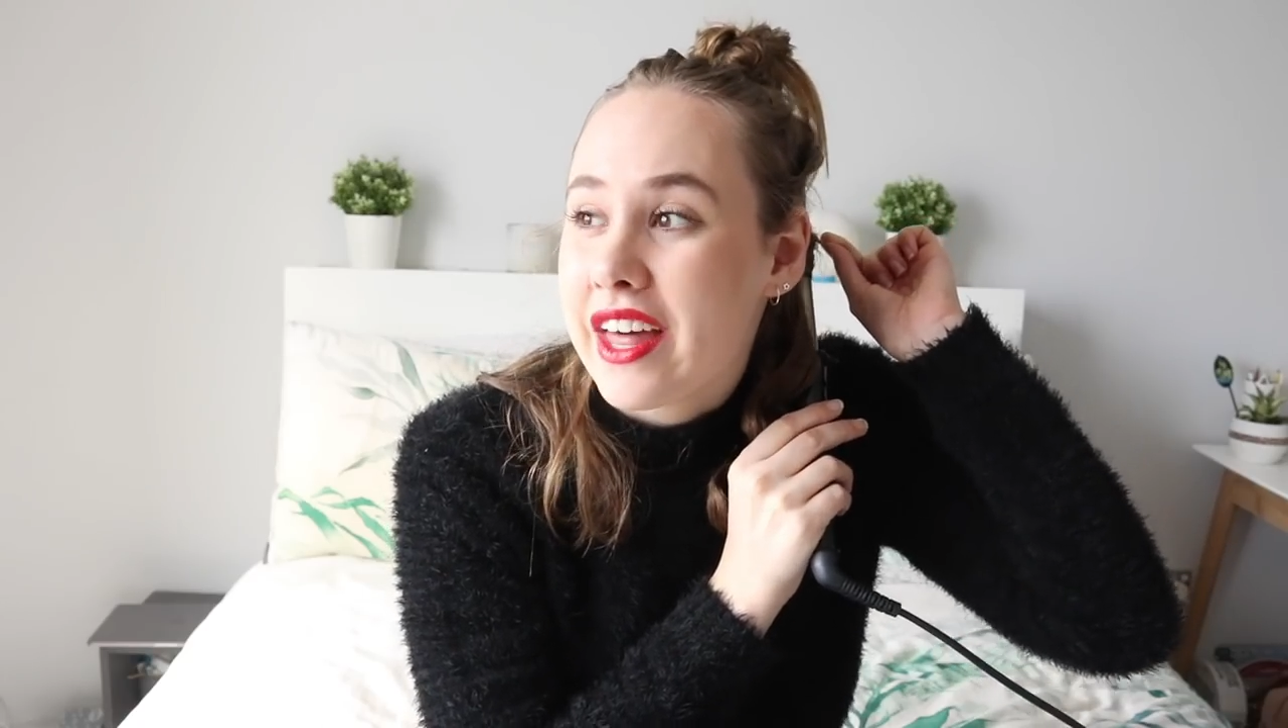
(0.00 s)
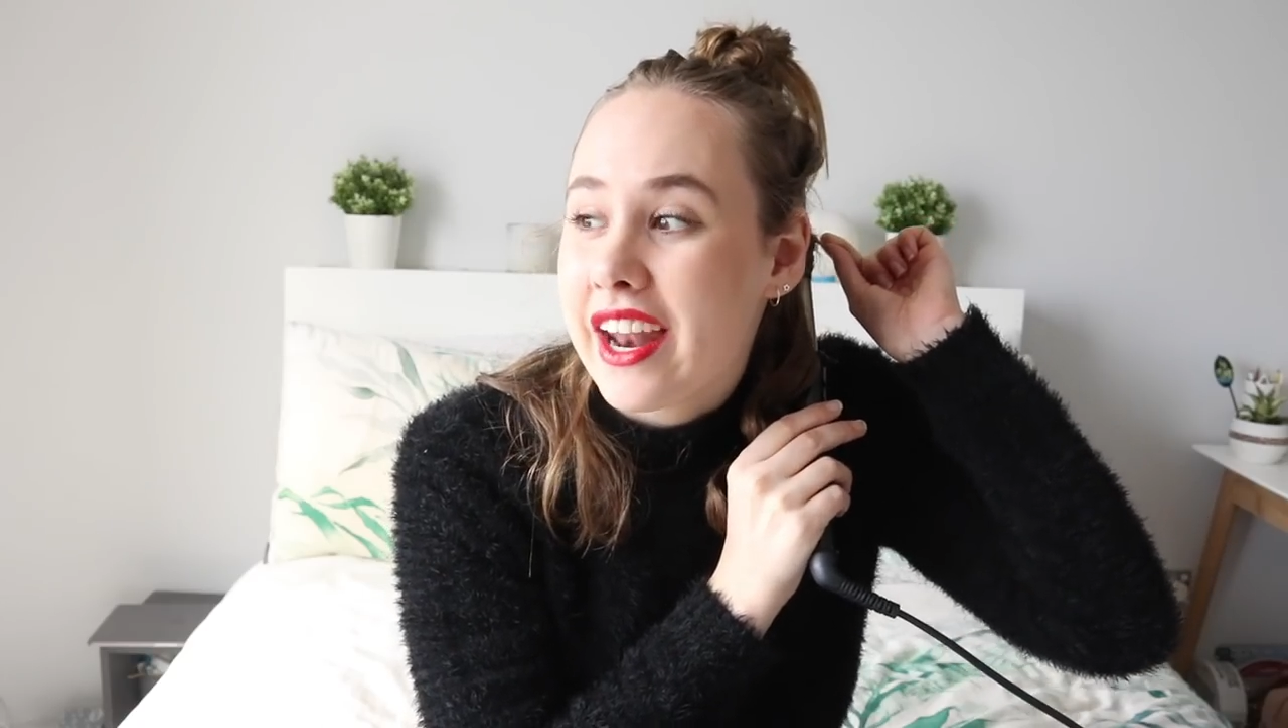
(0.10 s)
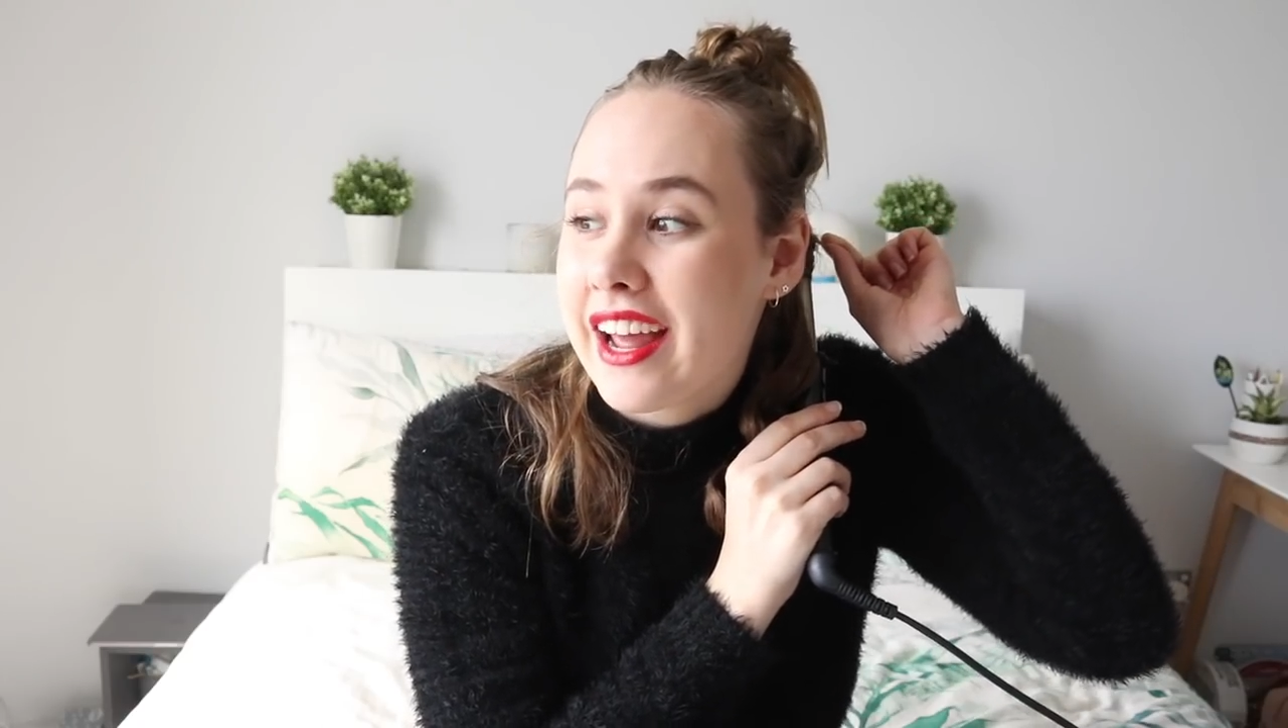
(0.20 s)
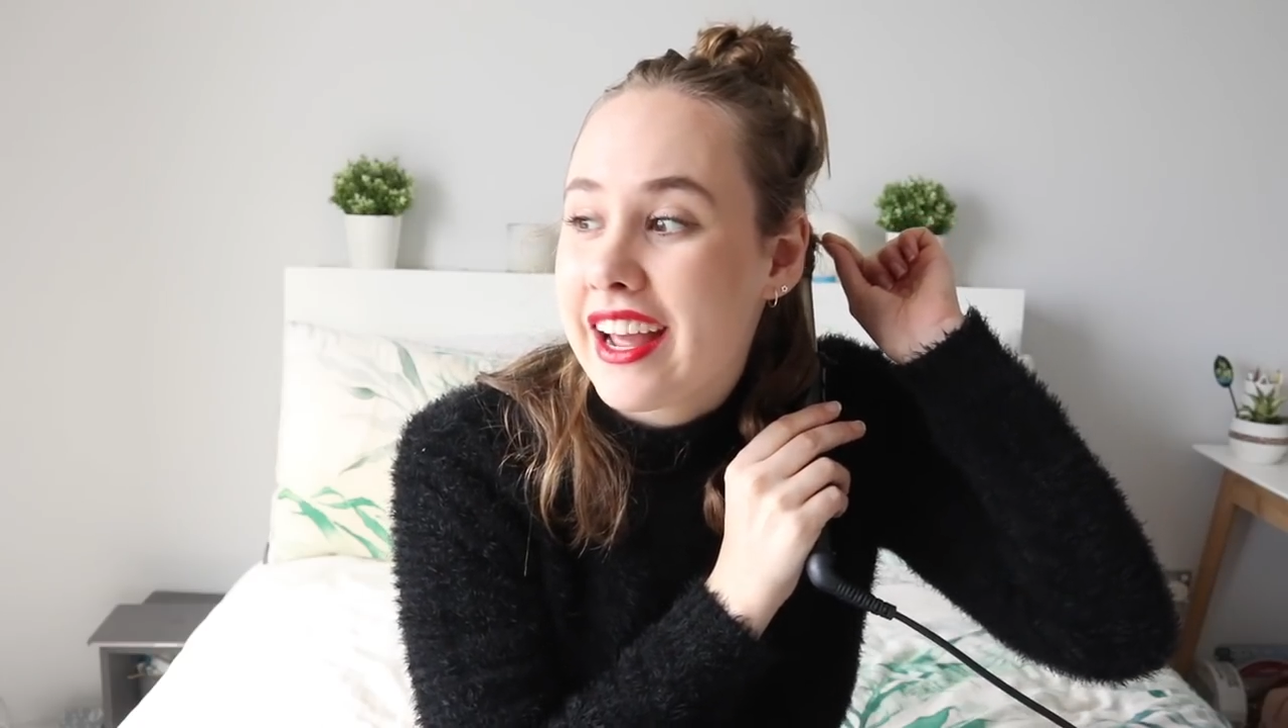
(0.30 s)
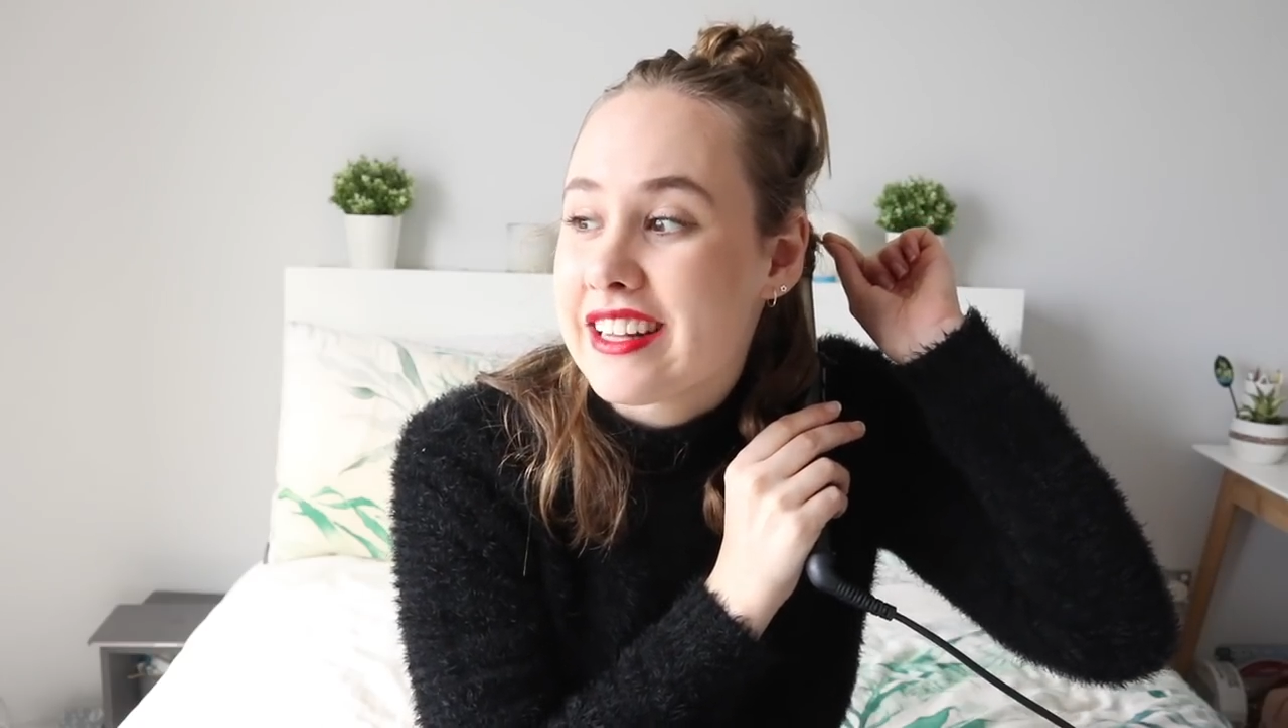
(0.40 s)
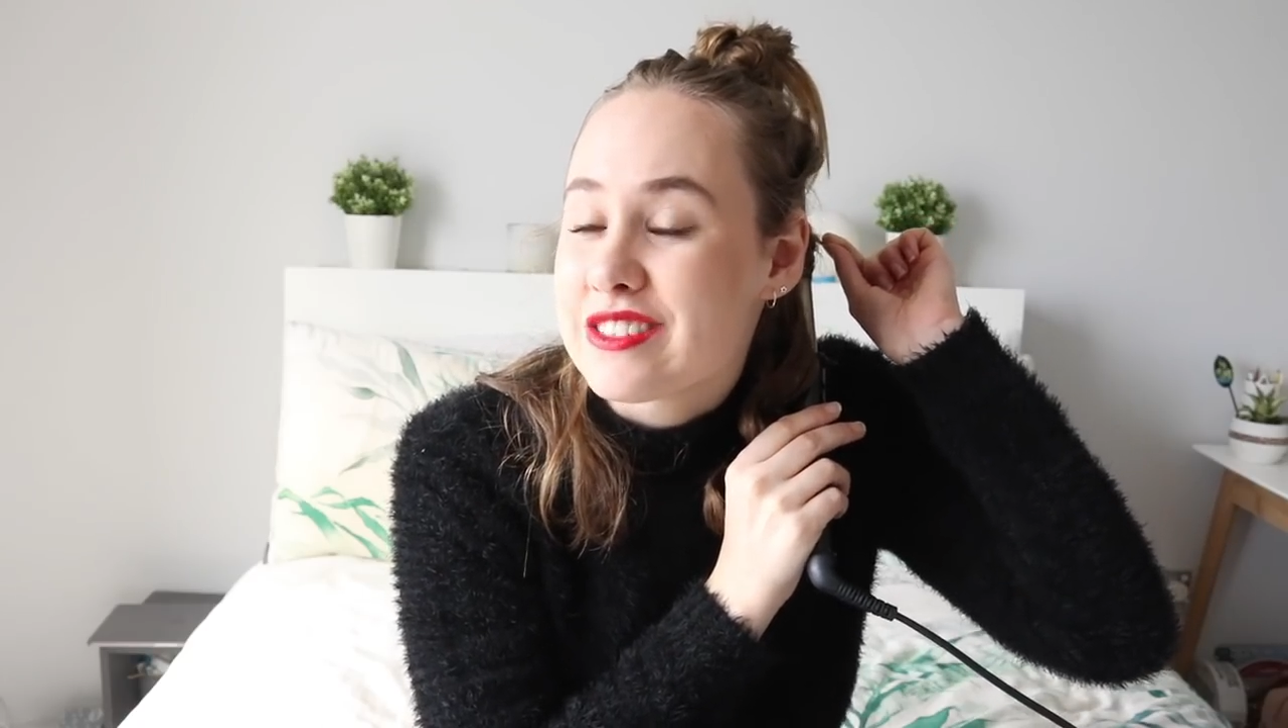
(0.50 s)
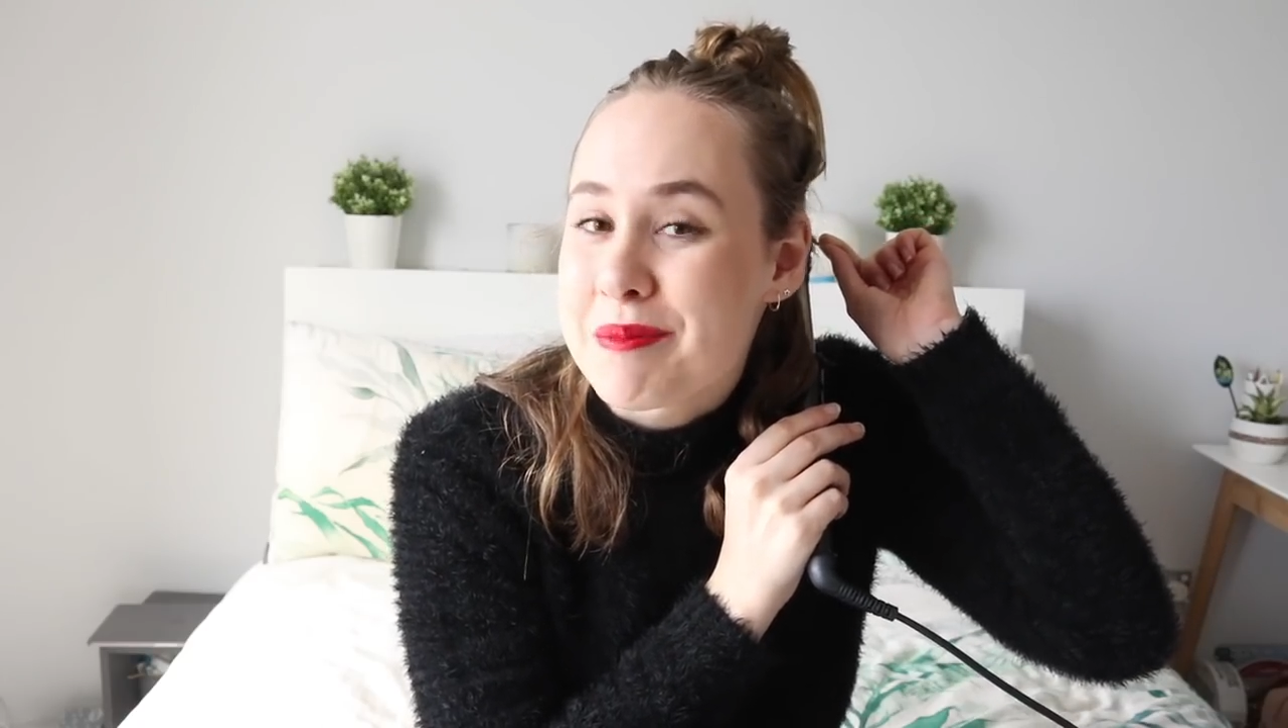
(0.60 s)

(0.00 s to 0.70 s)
that it's